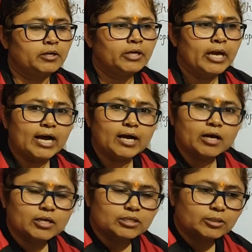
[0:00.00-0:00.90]
The
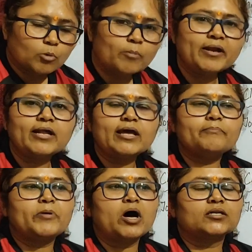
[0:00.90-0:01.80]
moment I park the
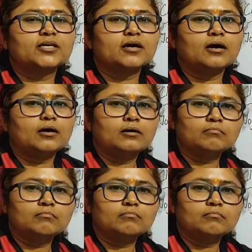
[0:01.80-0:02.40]
car, the neighbor